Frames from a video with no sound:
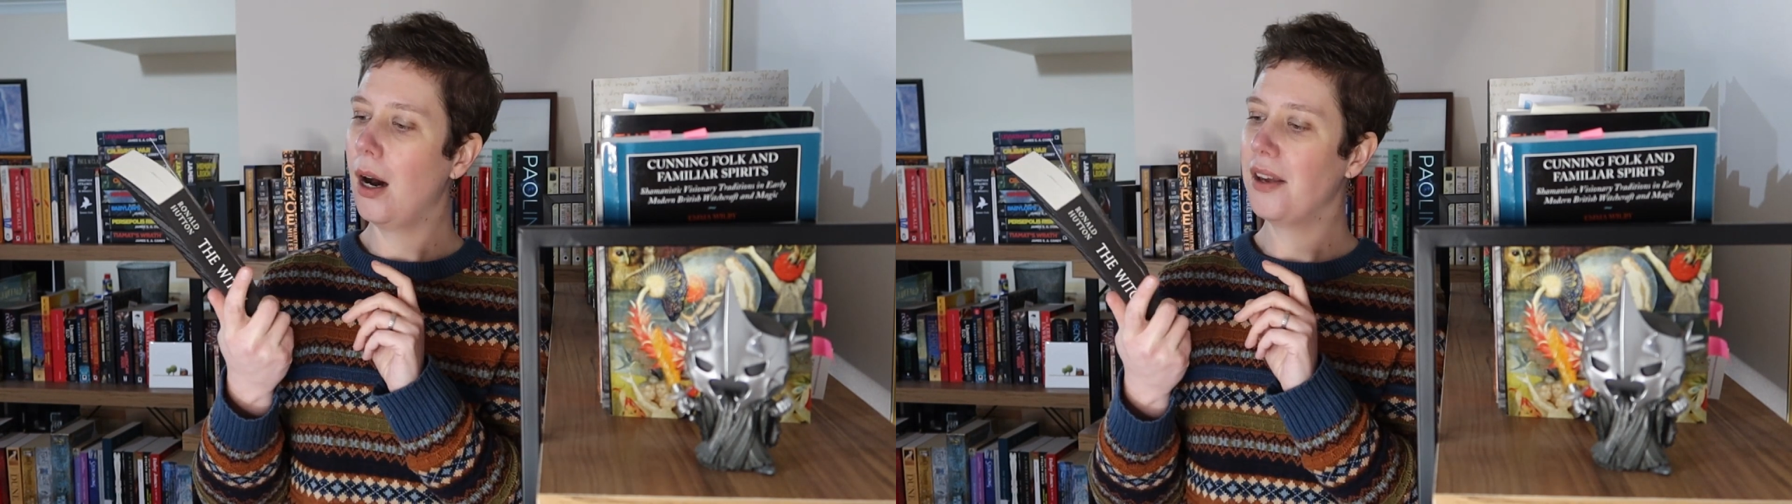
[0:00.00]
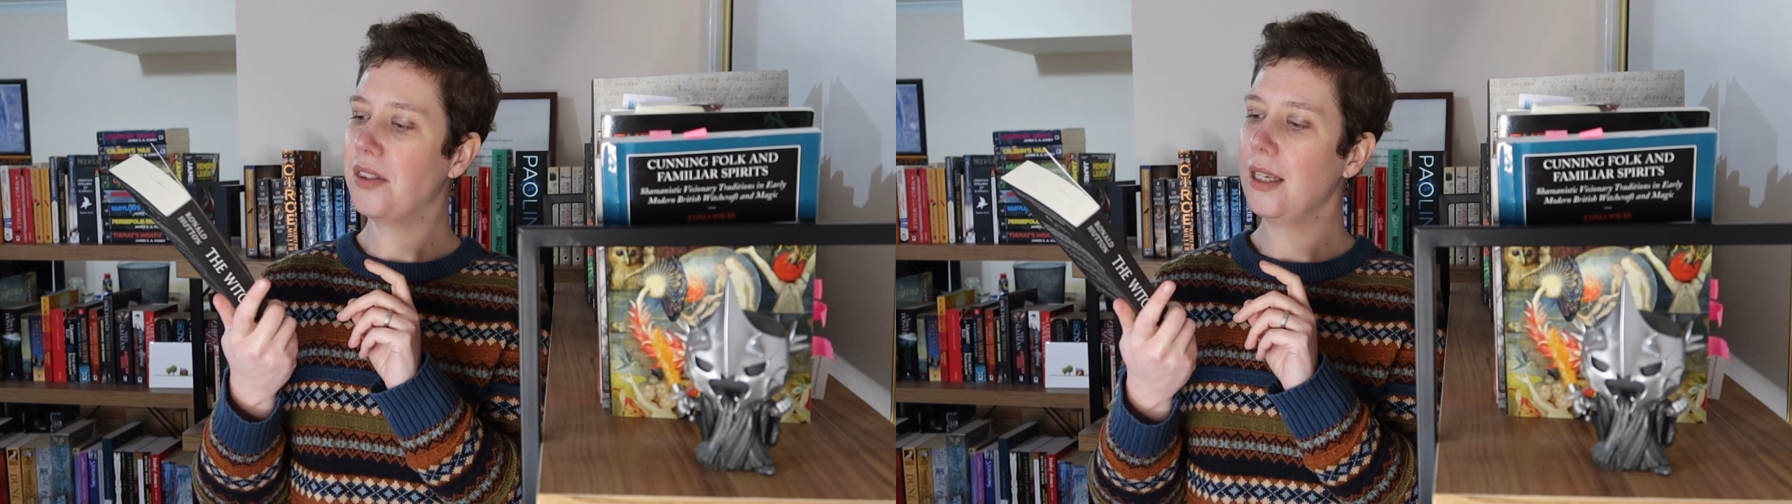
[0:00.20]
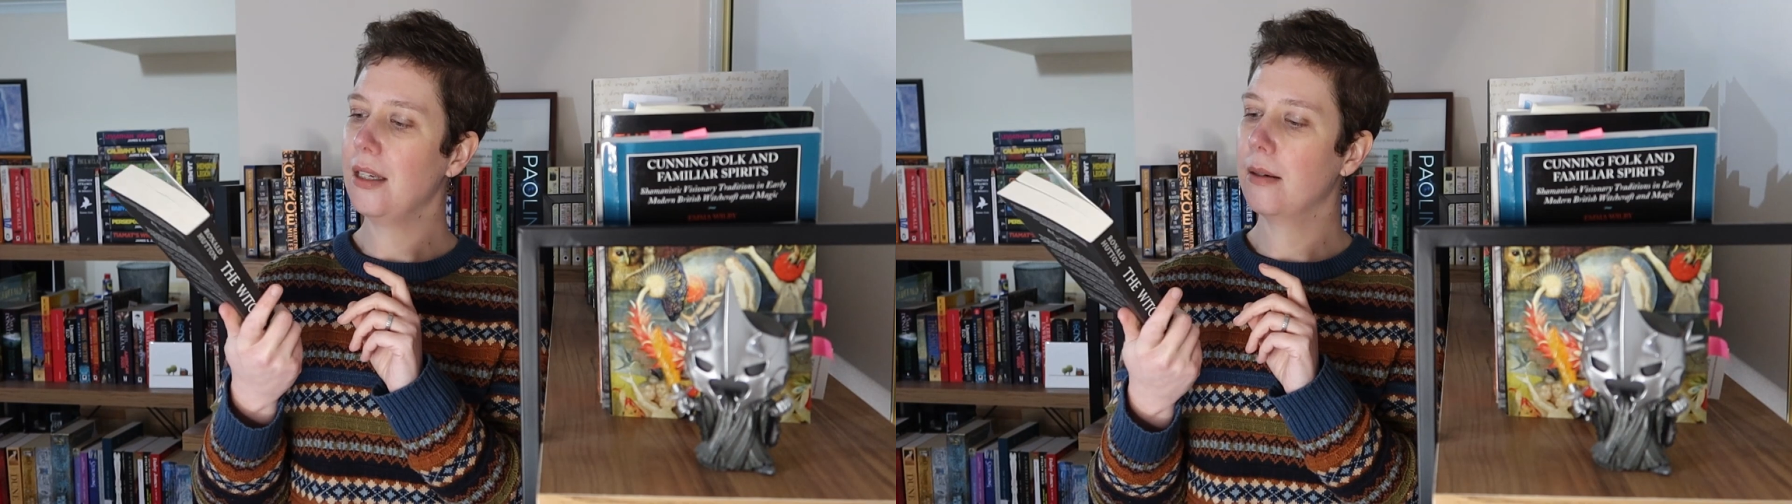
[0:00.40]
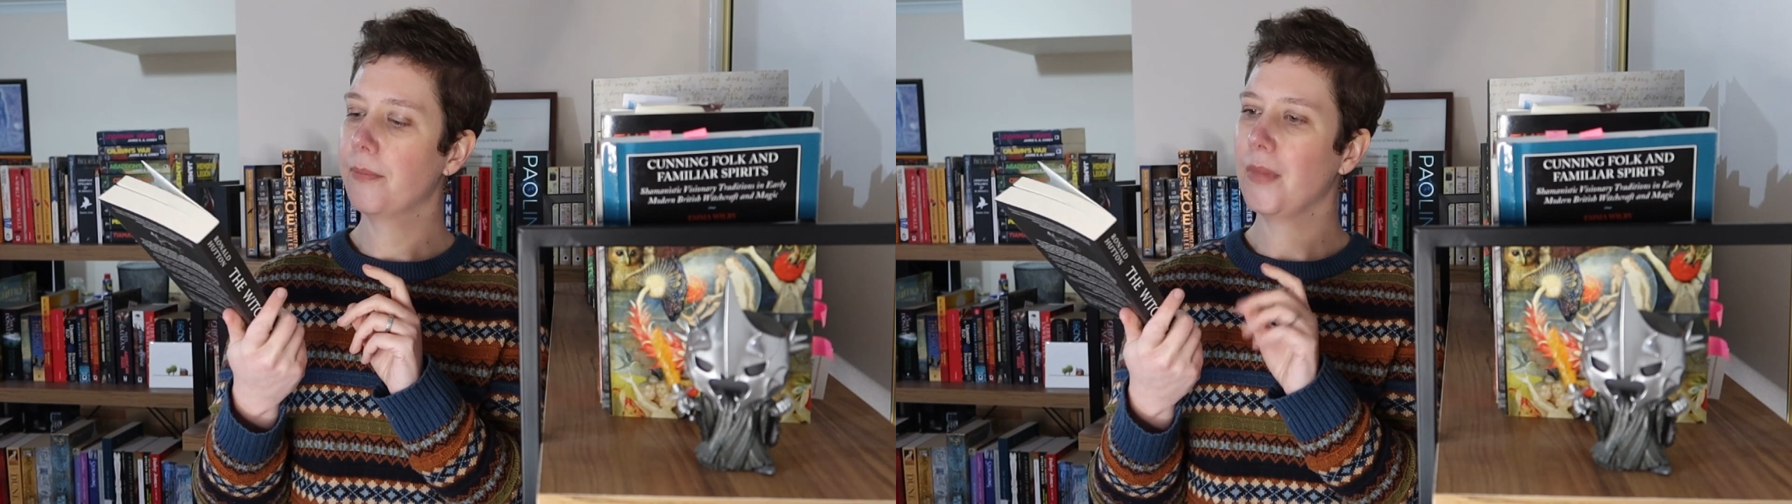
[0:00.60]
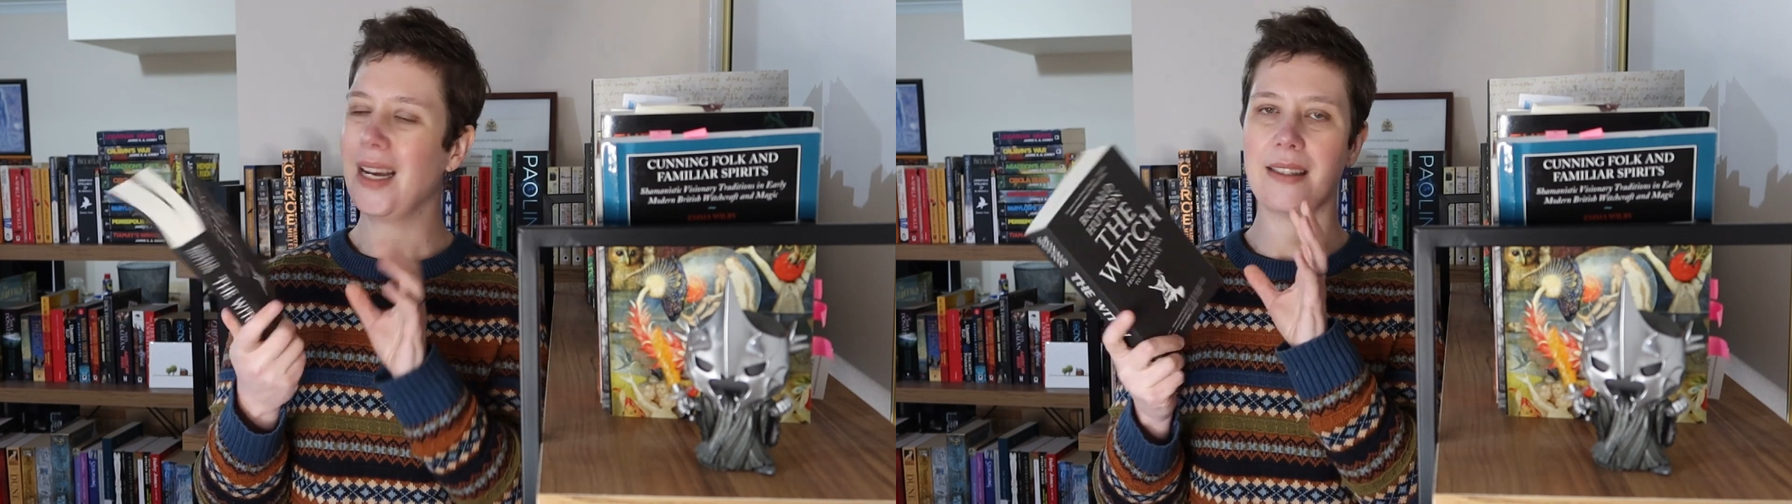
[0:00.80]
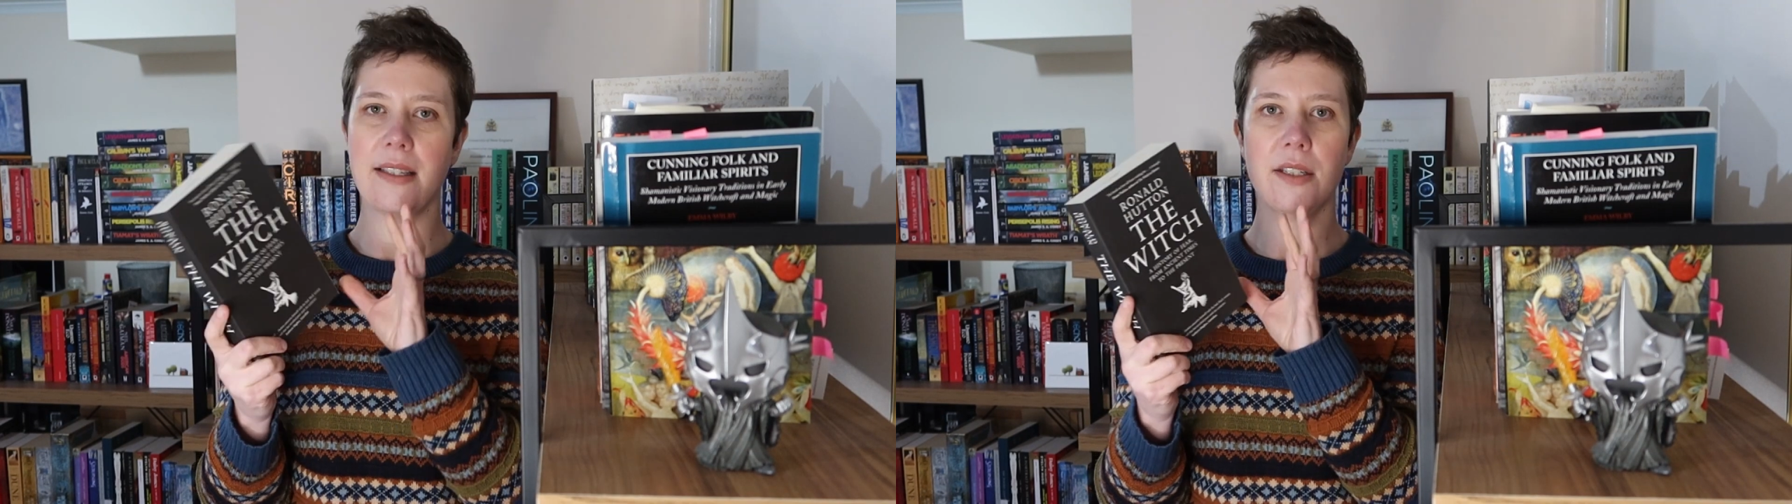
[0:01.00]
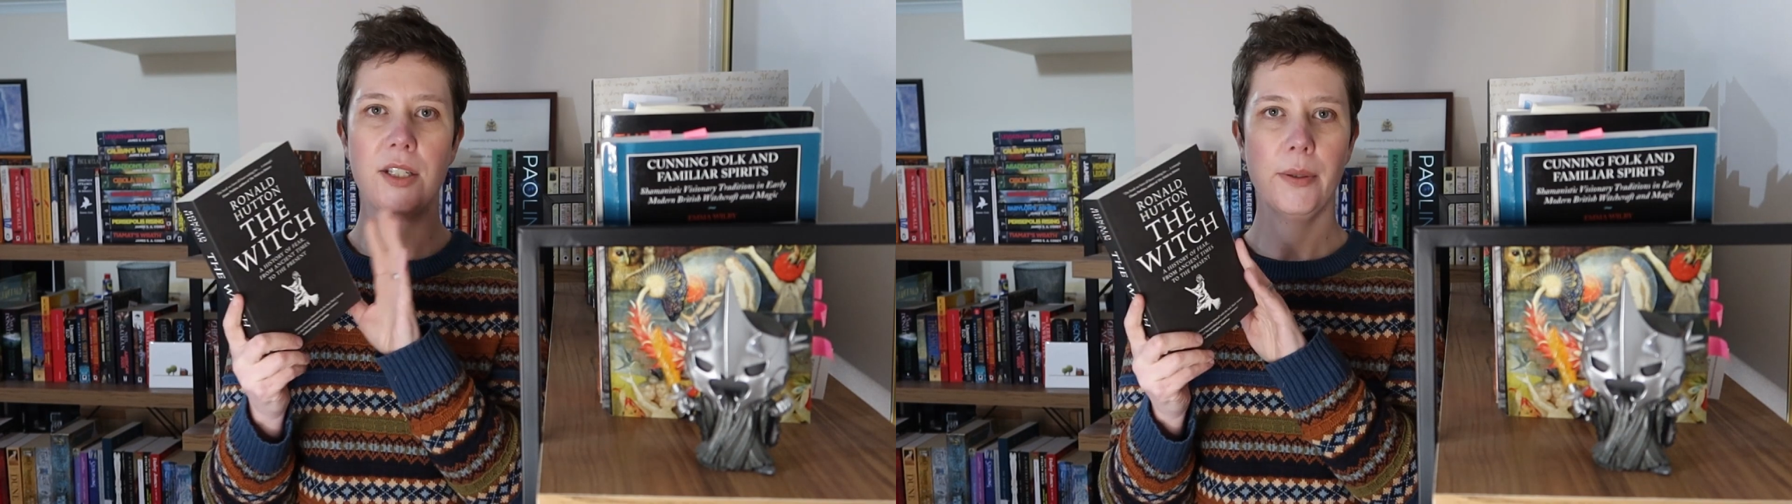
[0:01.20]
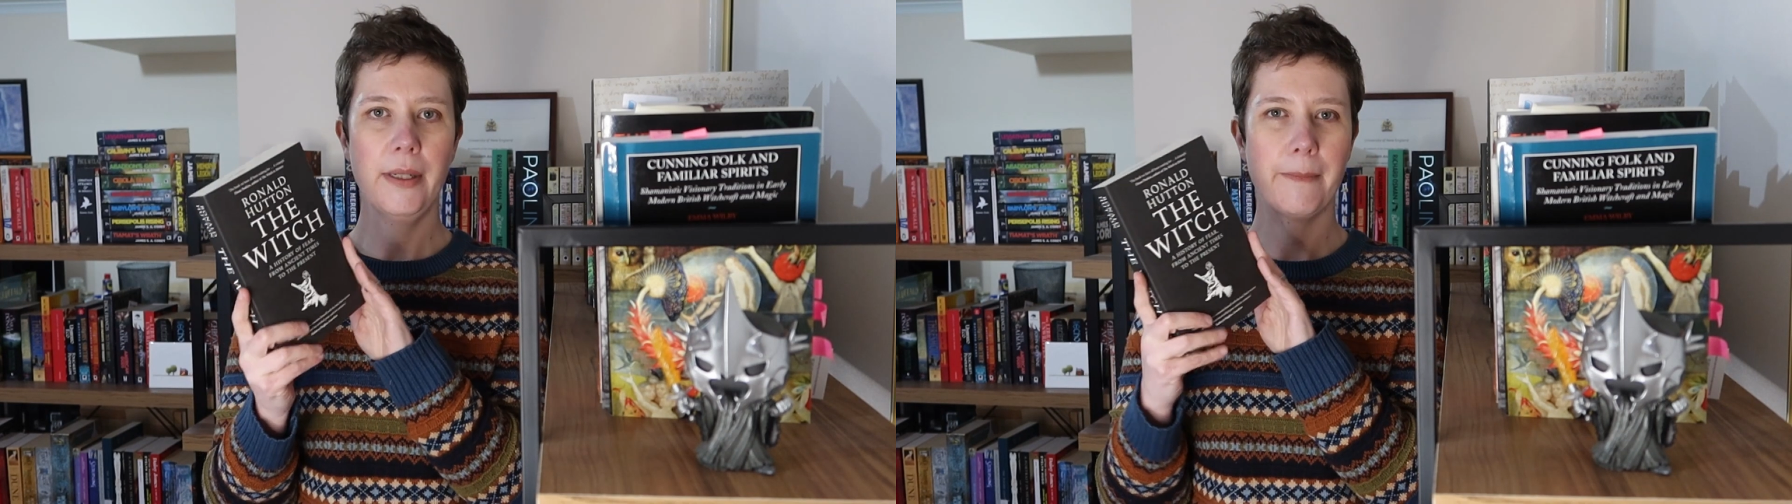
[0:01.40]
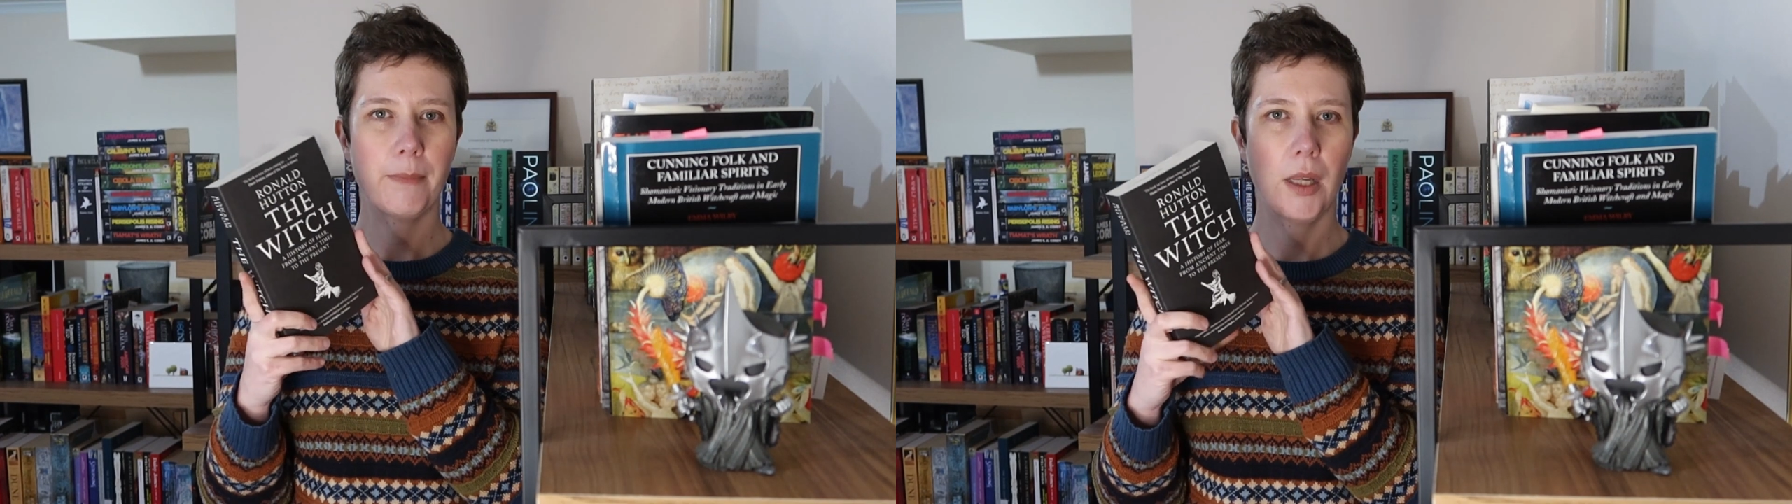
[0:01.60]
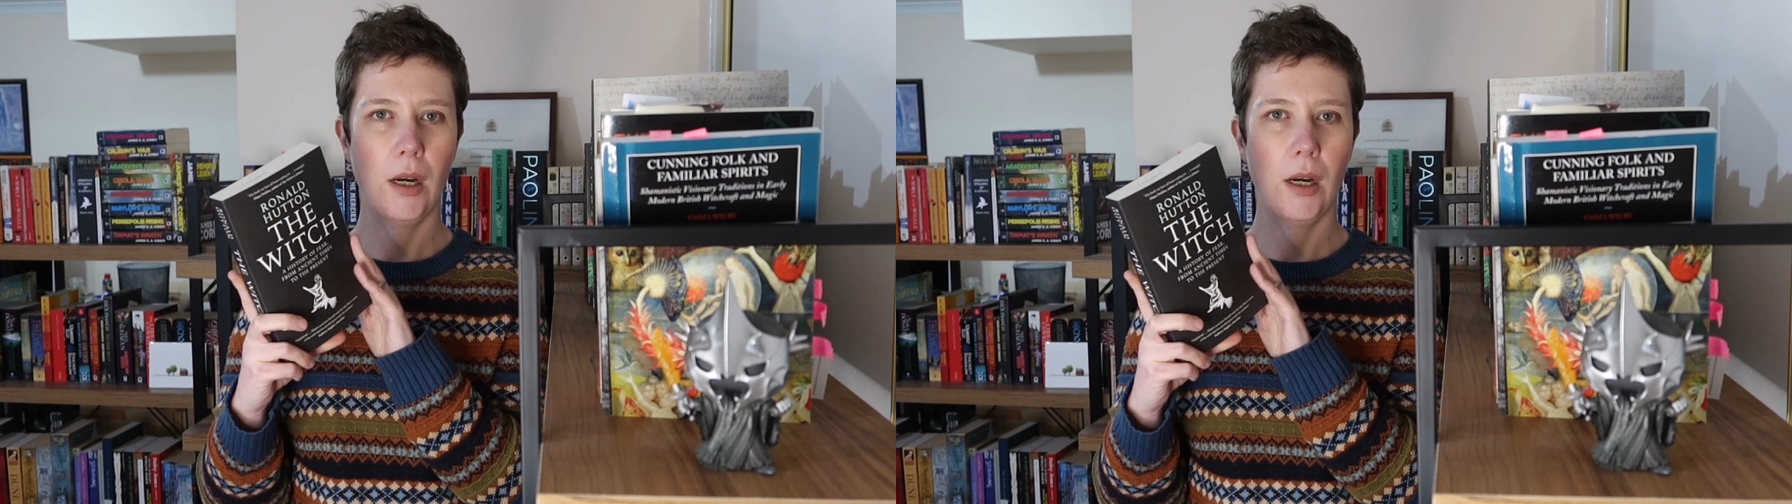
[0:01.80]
I think I listened to it